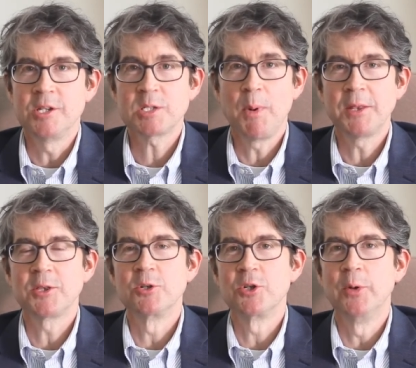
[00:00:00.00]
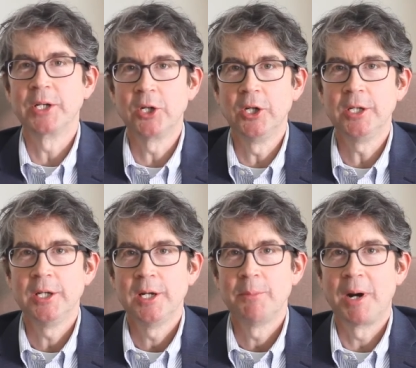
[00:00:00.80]
This month they're doing
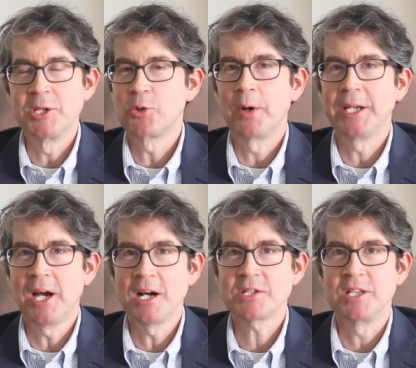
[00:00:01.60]
good by joining